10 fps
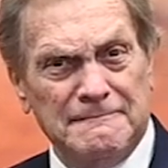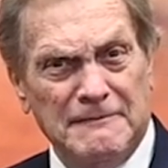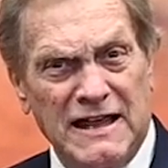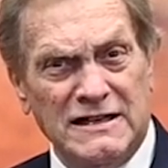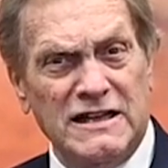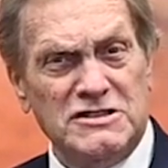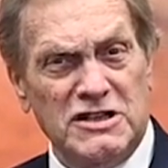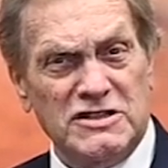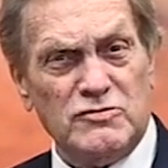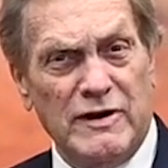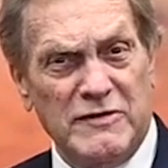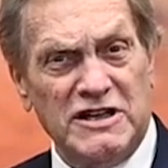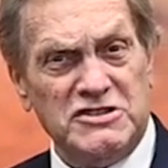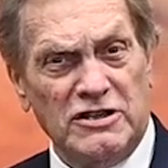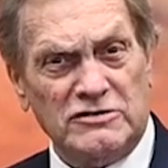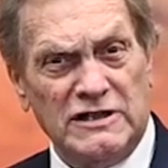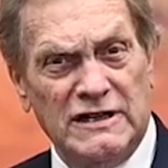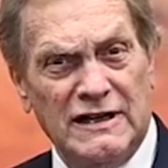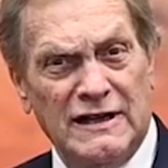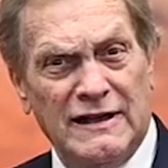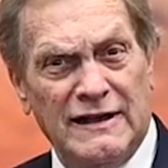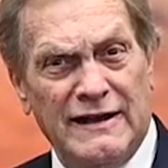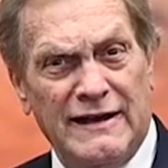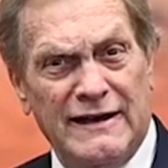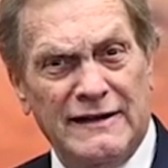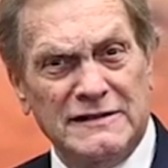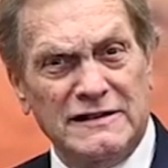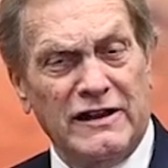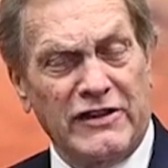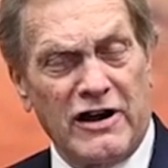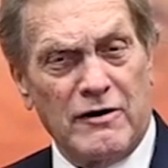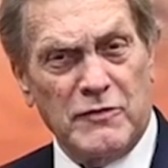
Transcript: indigenous women and children that are